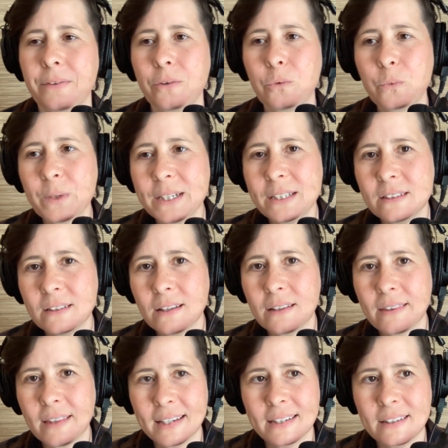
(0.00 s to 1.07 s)
The reason
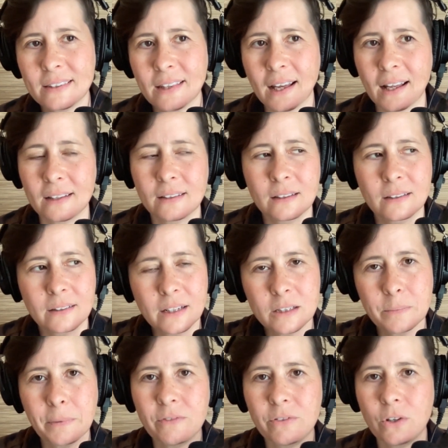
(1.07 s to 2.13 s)
that they did that, like
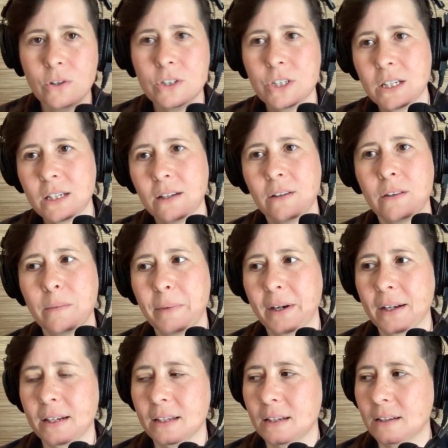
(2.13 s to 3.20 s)
let's provoke chi on the
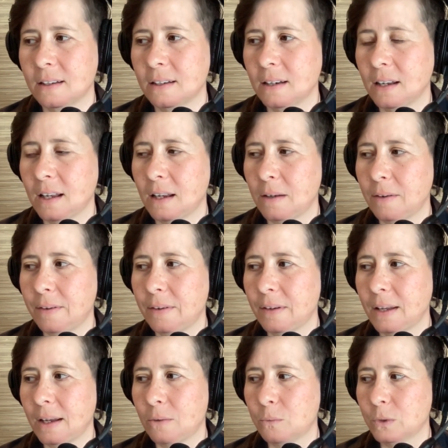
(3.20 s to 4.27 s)
body and and
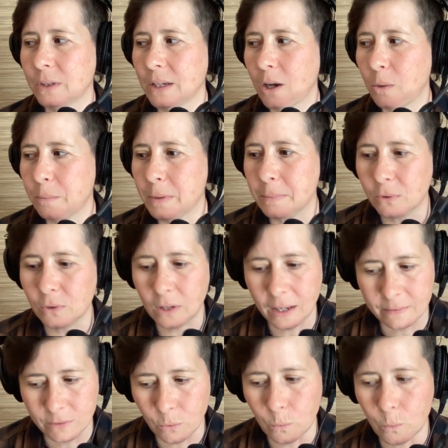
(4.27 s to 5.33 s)
and really help people
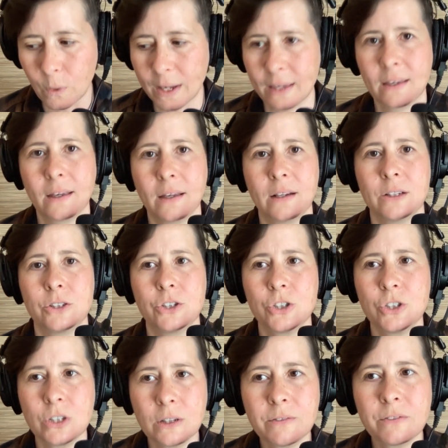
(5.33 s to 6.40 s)
kind of awaken and
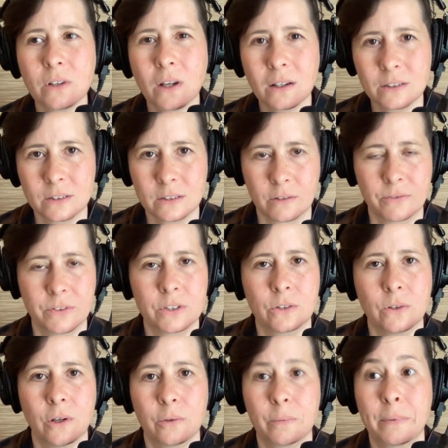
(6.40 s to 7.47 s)
shift not just their
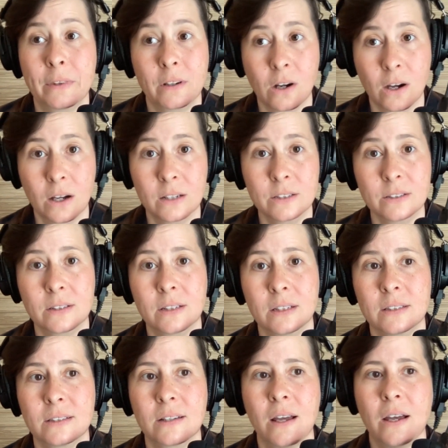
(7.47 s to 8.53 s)
physical health but their
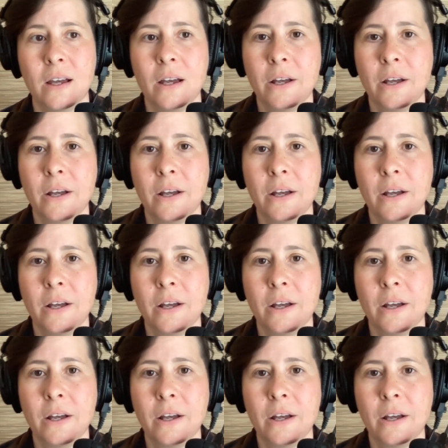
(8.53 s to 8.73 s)
consciousness